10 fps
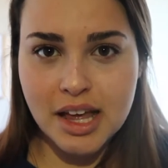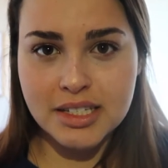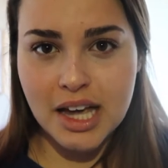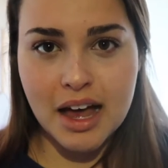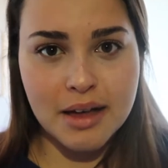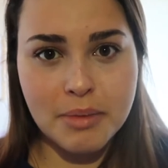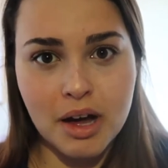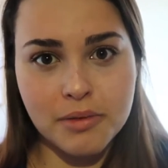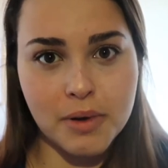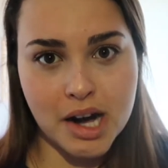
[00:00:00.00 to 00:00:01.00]
that time
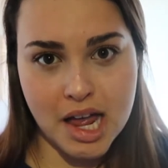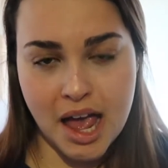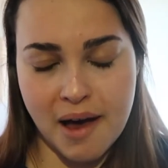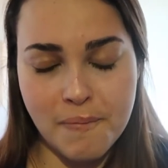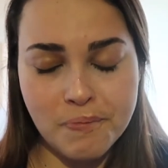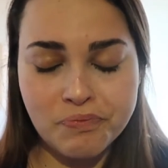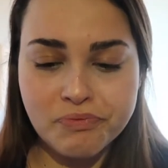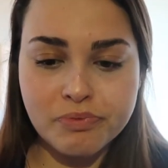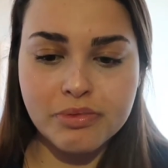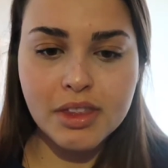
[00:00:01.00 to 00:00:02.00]
on working out.
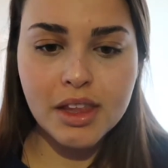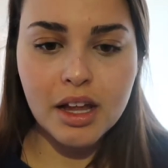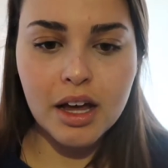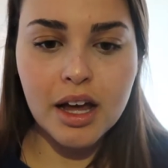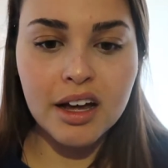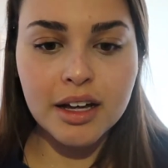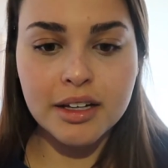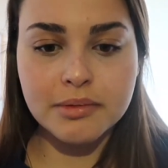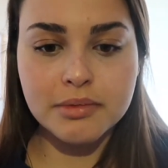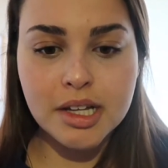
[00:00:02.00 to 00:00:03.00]

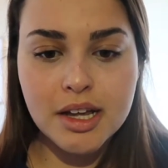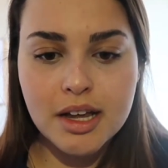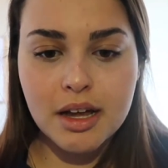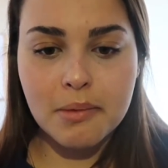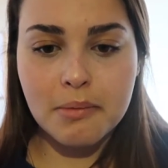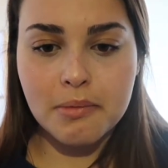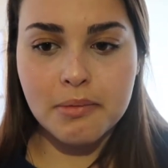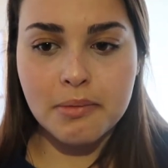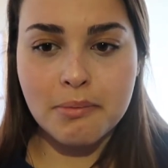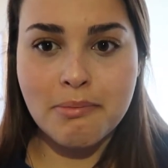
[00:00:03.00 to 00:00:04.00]
Um,
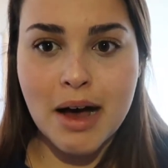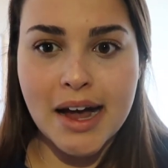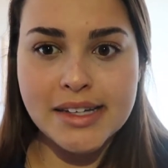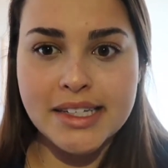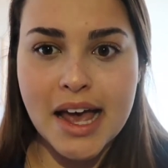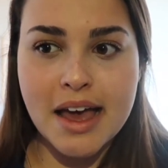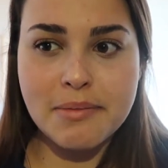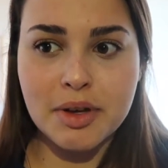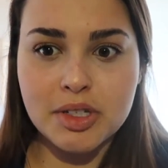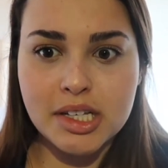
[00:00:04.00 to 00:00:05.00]
my day
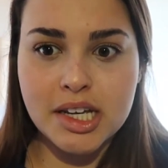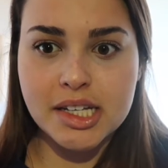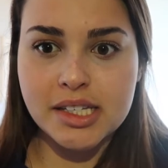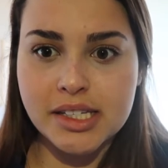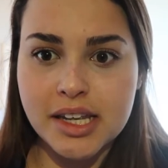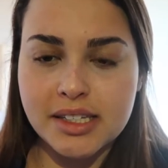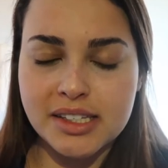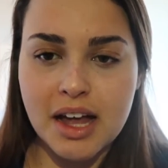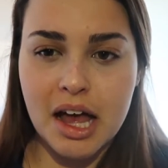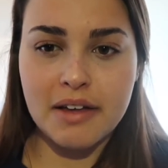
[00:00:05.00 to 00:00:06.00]
mostly
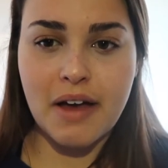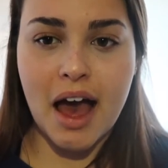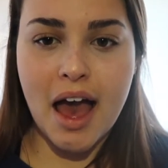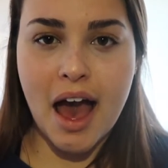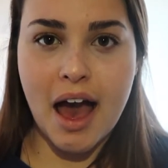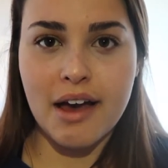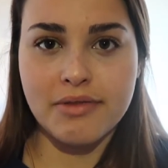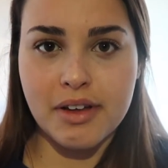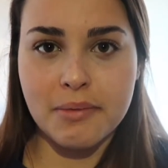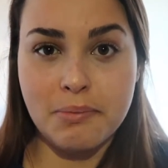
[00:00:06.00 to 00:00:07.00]
consists of I
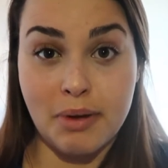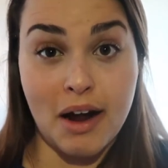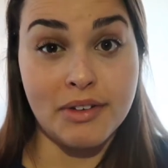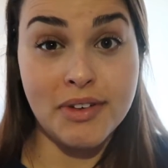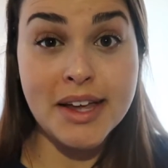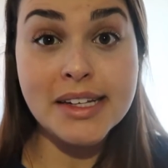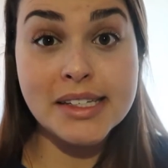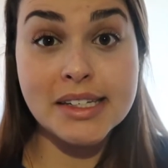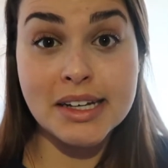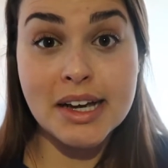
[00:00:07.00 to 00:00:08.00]
have
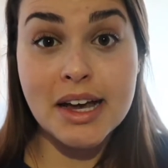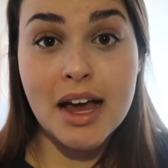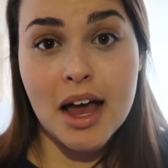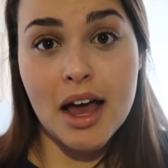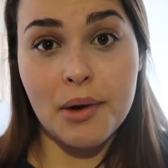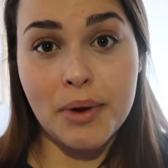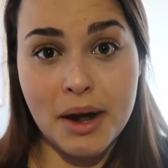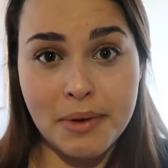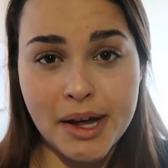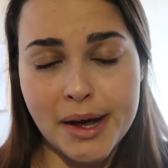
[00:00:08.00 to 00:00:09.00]
breakfast when
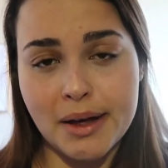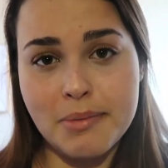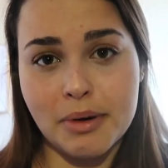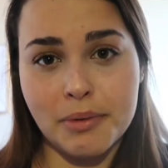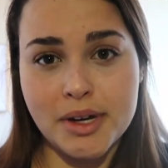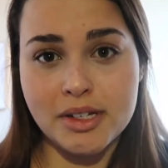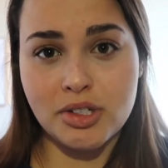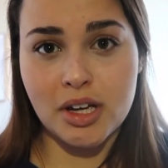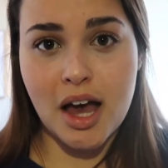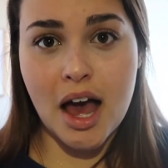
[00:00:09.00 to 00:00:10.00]
I wake up, which